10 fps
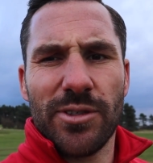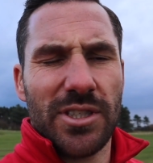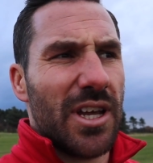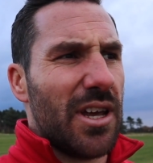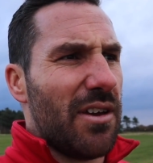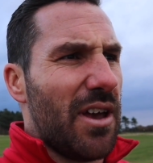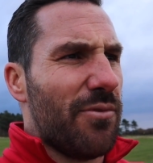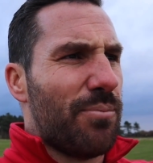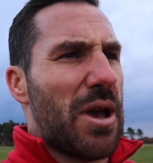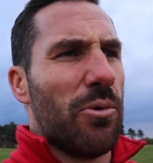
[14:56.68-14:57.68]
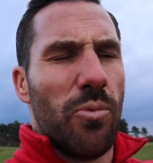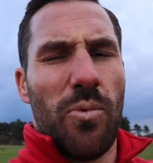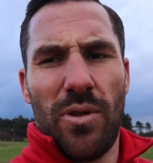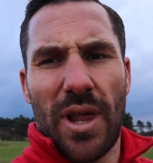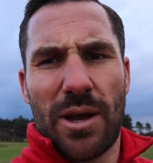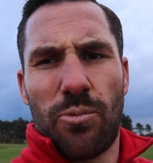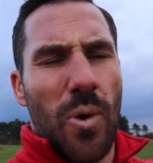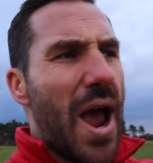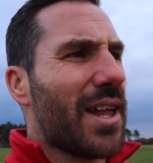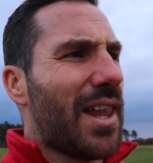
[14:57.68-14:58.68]
wasn't it? If a bit of like
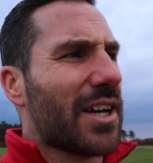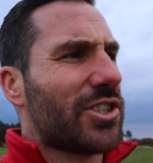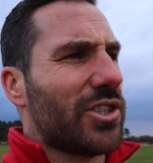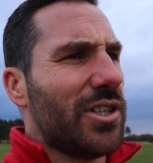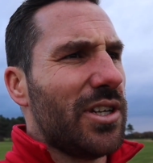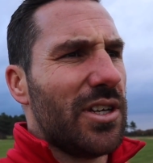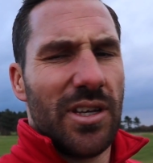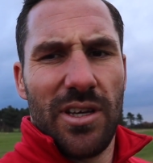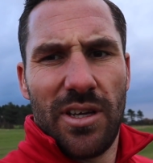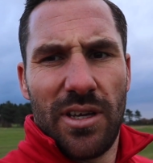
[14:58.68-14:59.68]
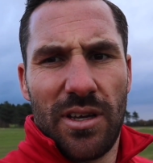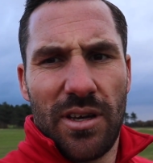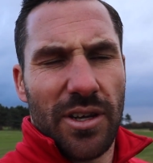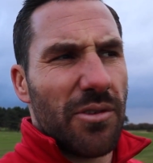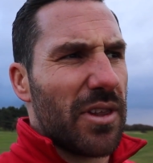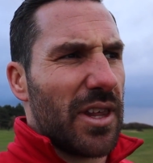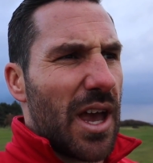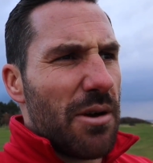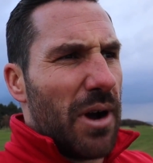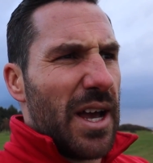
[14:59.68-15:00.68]
whale action. I don't think they
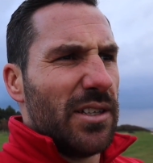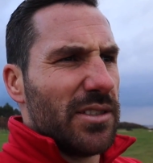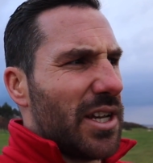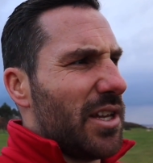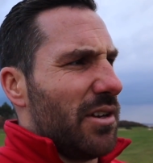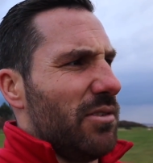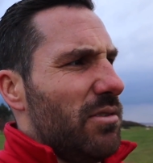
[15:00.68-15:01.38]
get whales here though.